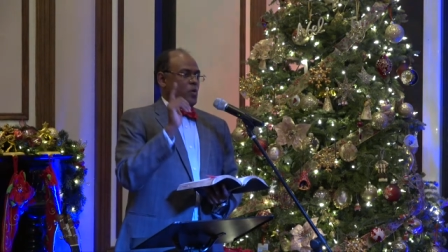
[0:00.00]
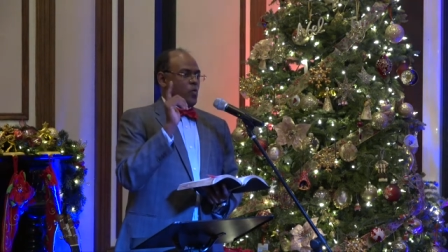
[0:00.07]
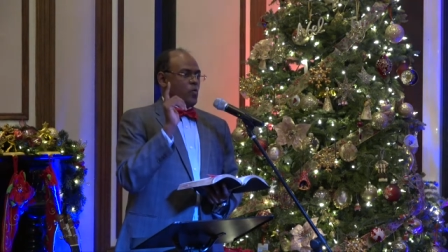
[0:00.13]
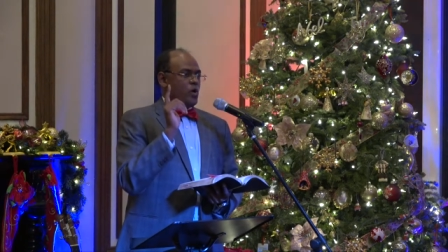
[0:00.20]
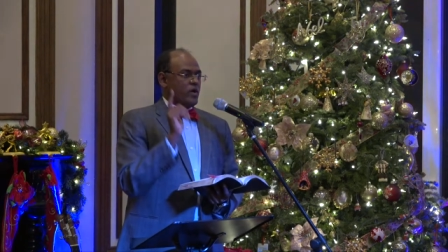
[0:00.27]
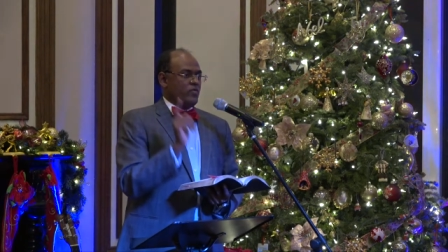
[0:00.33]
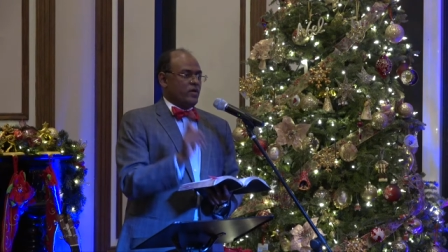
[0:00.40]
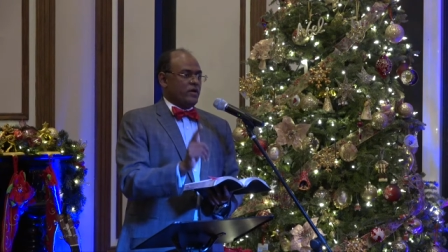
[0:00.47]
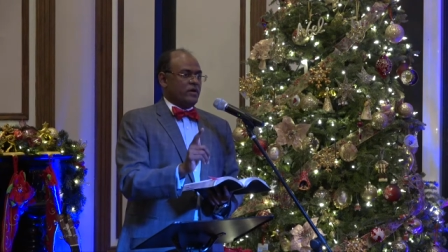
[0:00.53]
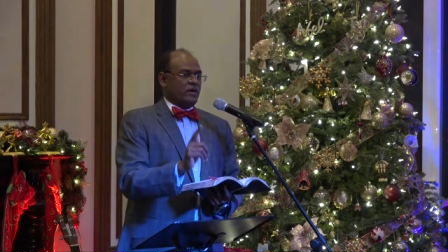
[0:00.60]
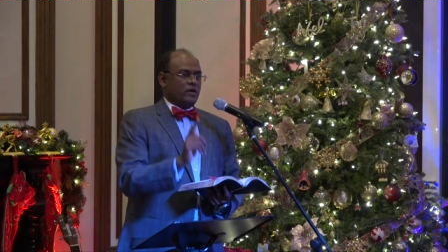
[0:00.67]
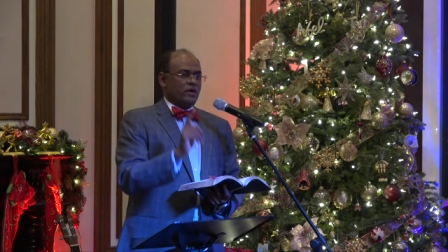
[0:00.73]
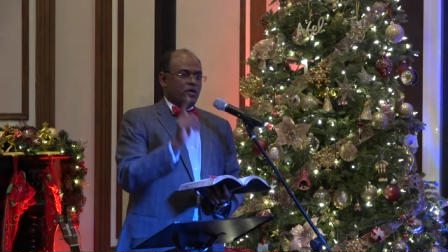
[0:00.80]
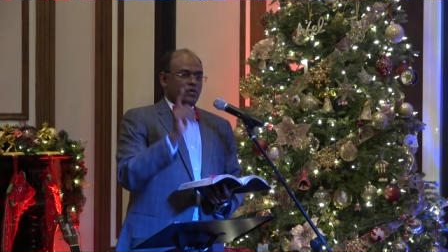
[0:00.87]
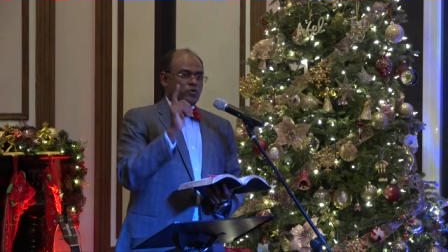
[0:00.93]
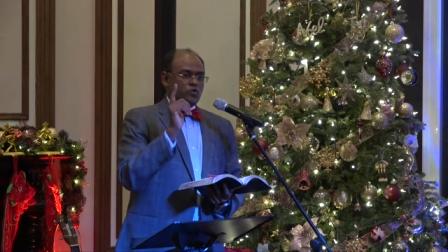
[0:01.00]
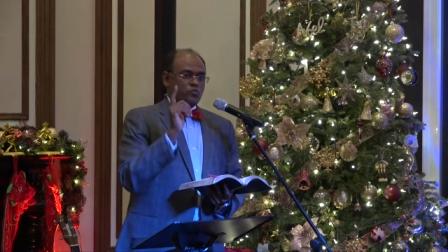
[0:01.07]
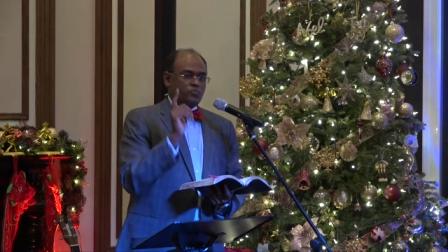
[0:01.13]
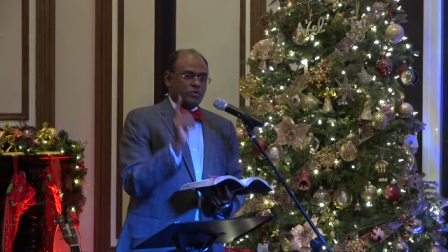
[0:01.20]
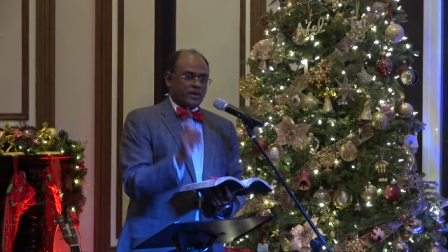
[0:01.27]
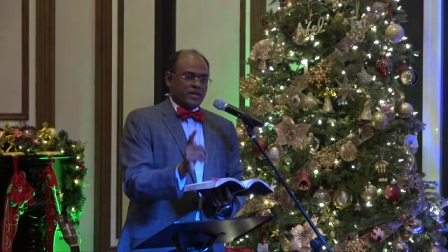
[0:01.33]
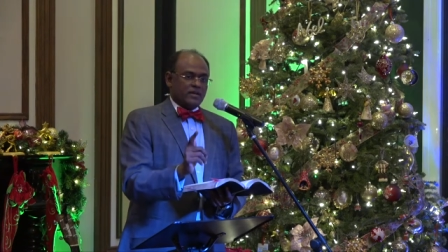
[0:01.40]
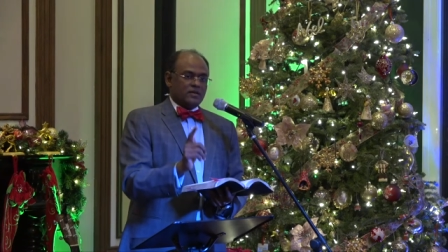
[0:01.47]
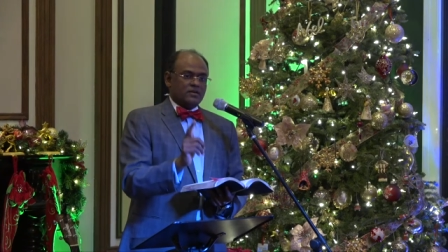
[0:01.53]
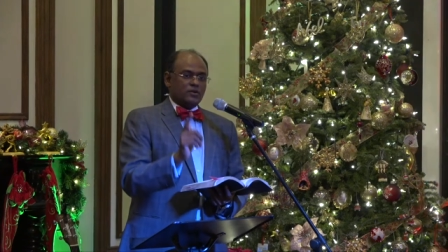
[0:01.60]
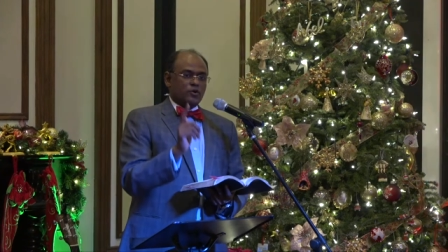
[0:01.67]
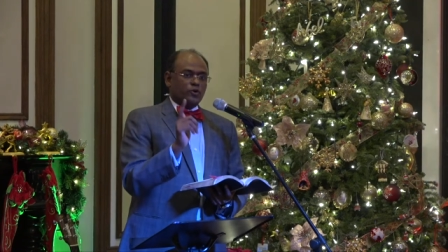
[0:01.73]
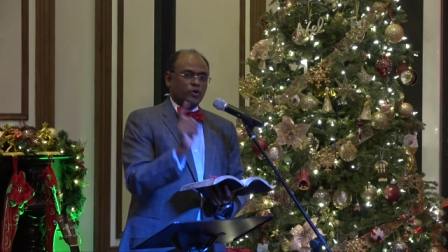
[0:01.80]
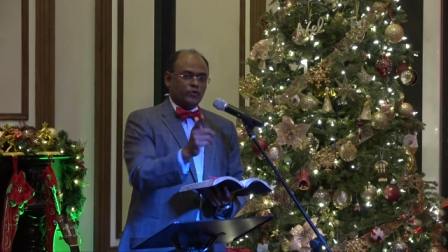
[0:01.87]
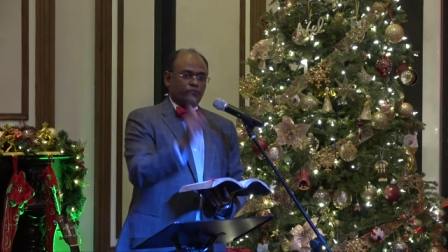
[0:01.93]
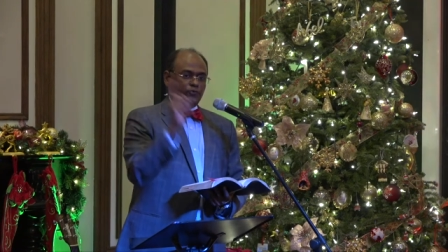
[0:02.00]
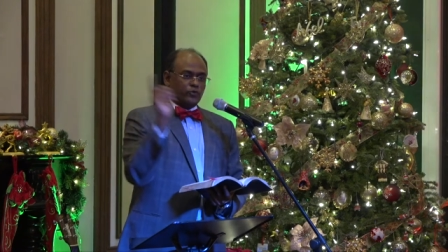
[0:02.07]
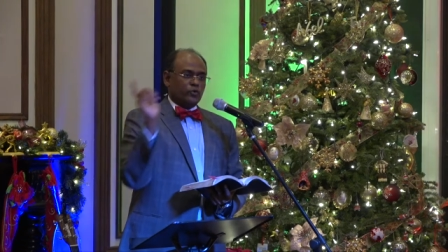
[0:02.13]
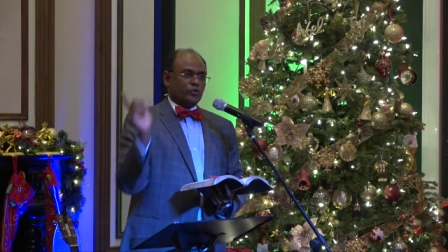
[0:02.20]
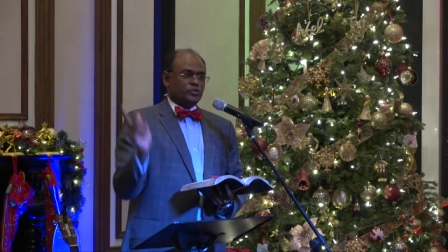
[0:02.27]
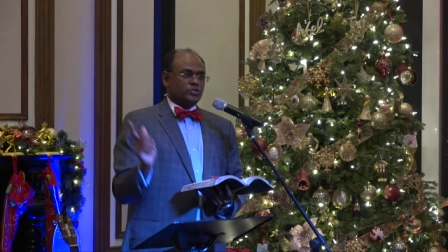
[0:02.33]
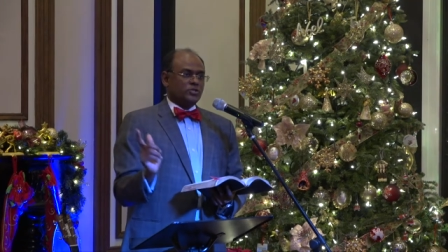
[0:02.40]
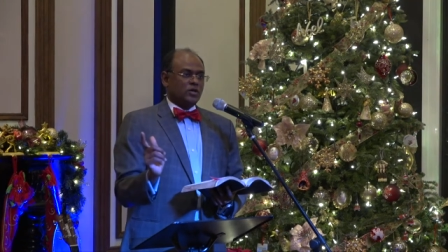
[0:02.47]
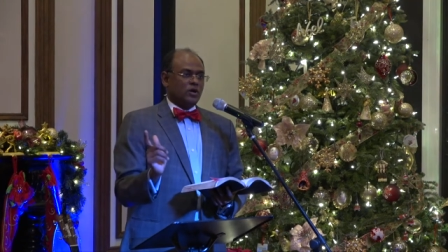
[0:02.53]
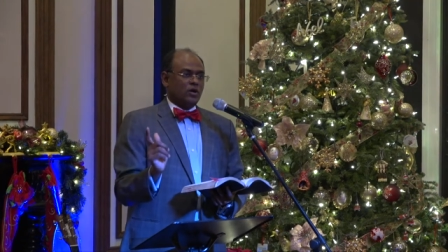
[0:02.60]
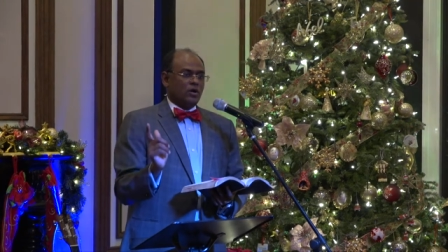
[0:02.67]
whether you bring good fruits